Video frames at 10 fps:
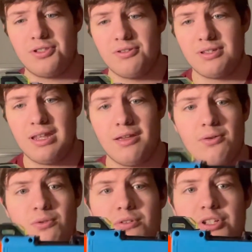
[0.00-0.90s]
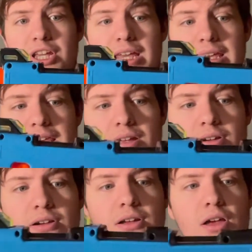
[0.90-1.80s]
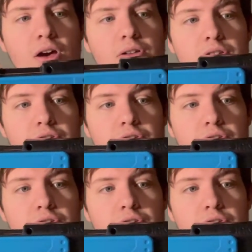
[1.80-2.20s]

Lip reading: there's neon orange here on the